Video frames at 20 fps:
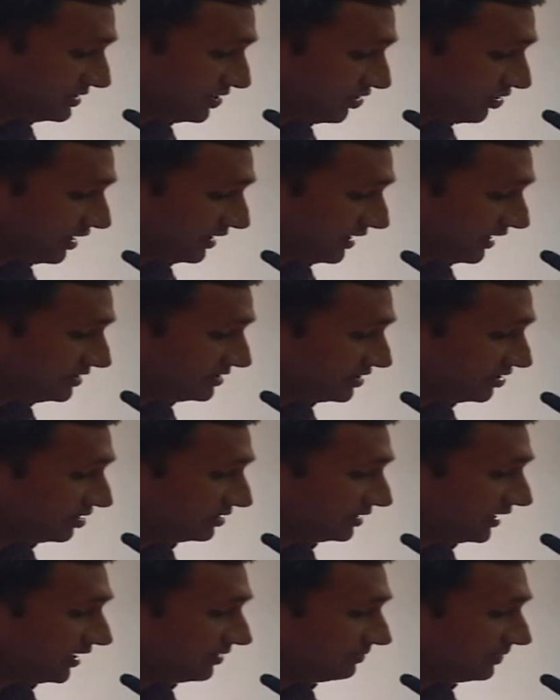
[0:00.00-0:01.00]
your attention on
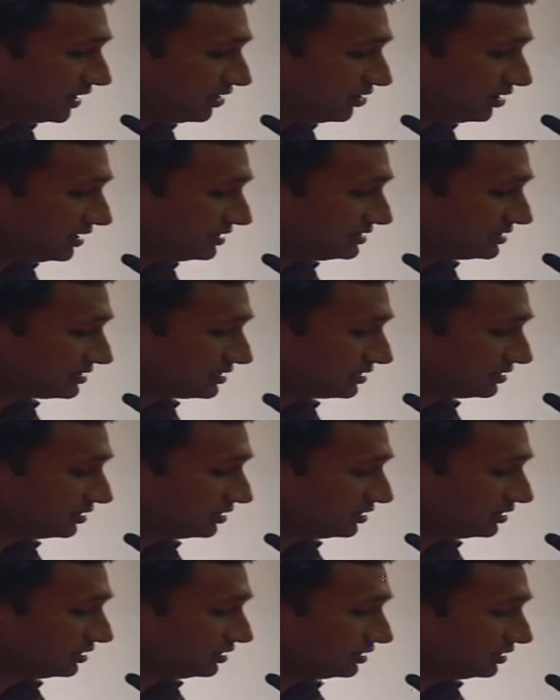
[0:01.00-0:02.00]
that because
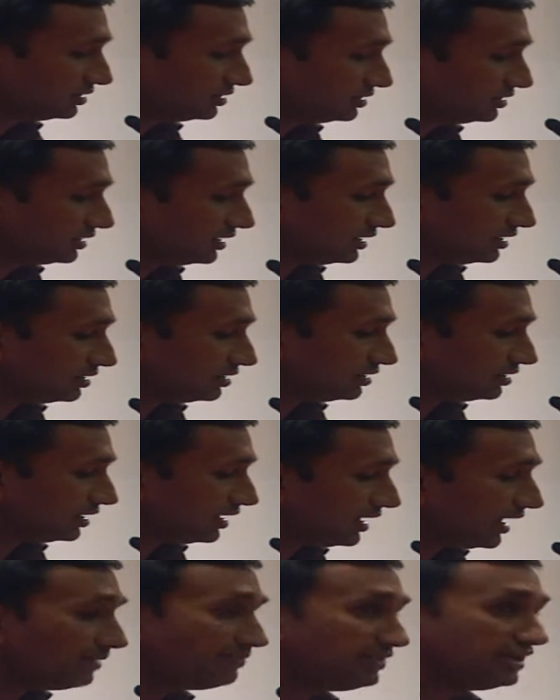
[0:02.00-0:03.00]

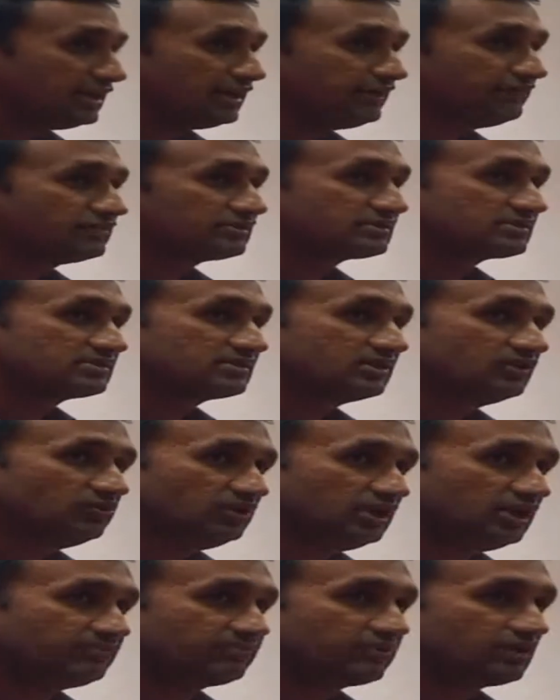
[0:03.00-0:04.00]
I believe this is a
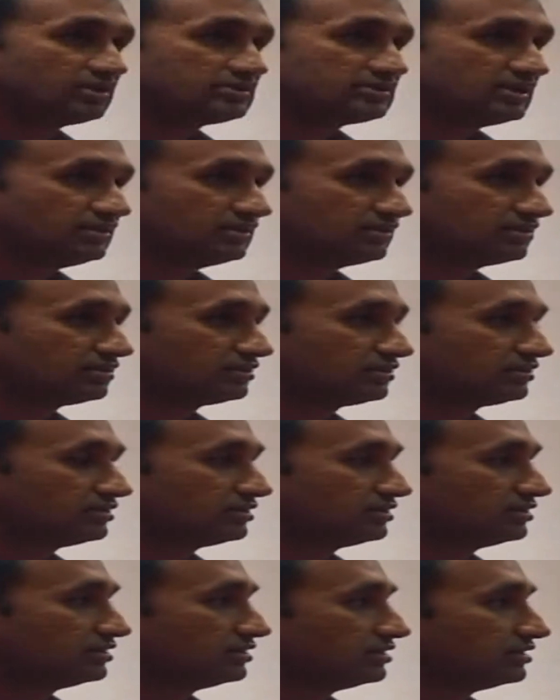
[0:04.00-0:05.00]
unique project
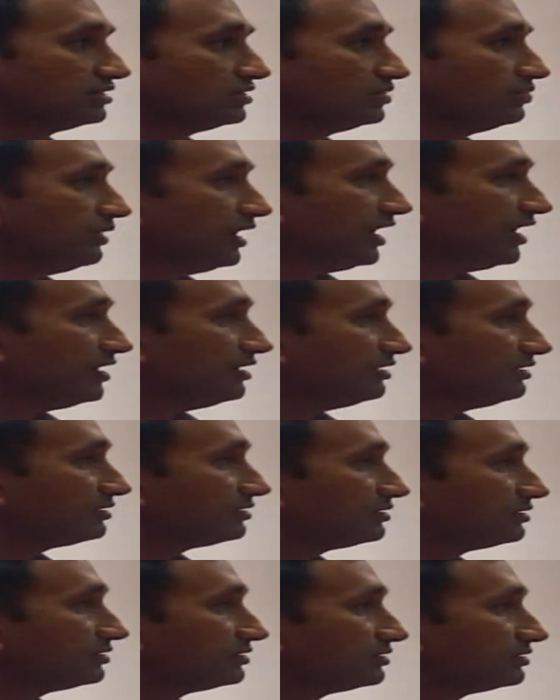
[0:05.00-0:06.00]
where
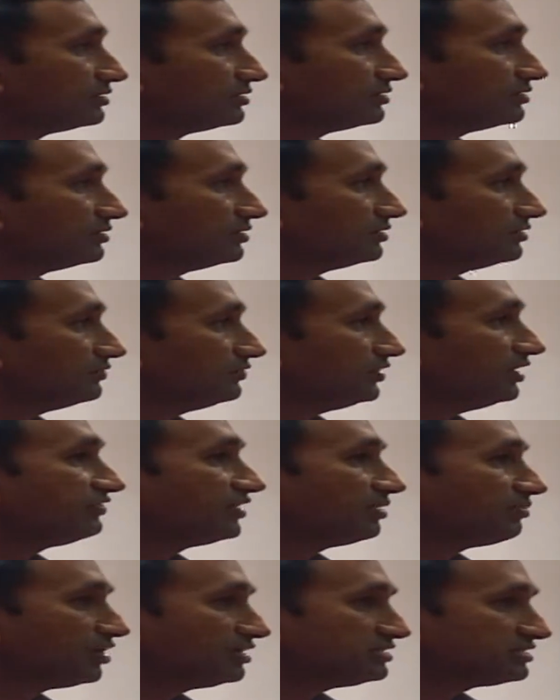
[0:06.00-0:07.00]
we have
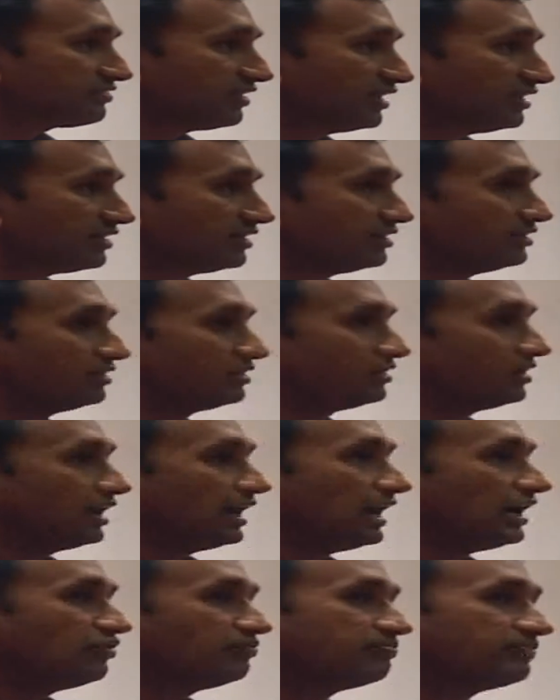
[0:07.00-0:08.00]
demonstrated
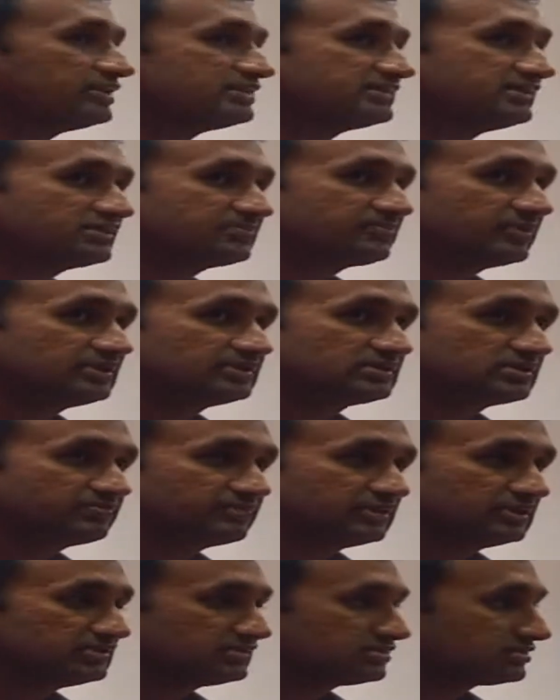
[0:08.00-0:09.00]
how business
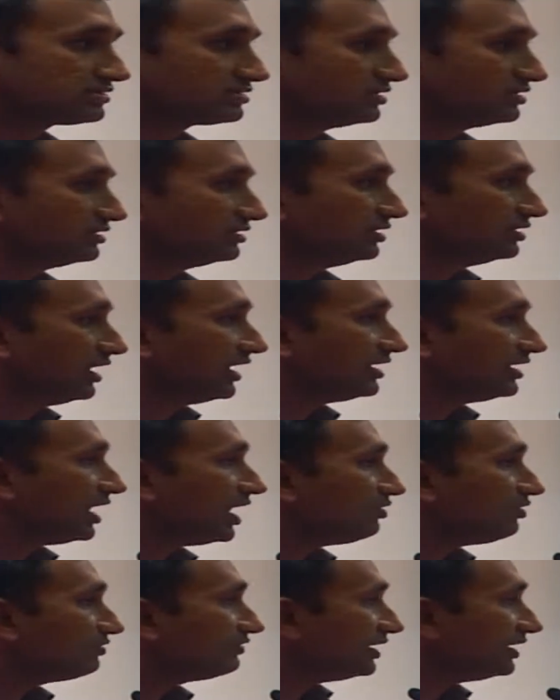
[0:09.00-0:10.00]
principles and
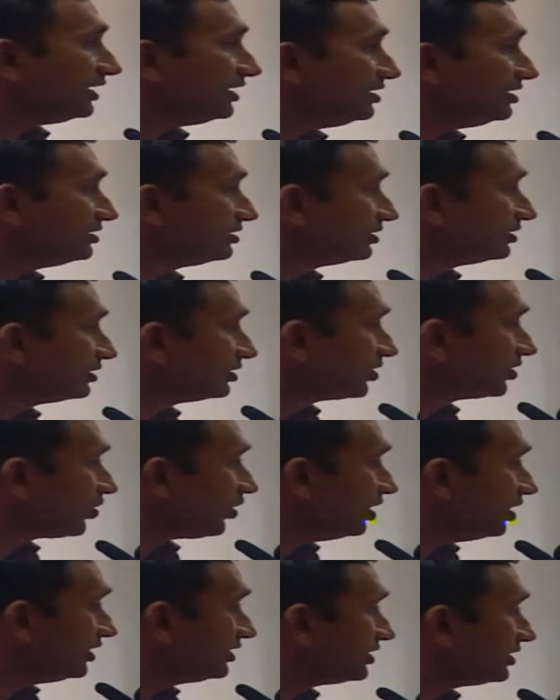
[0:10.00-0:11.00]
how a very
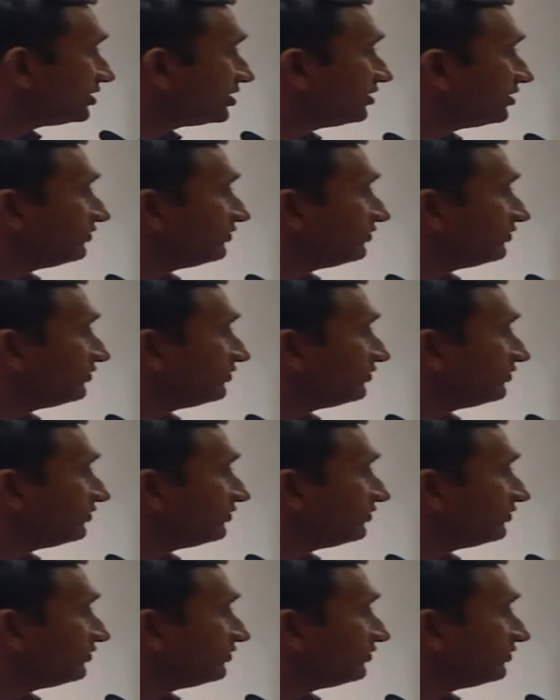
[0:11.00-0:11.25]
intuitive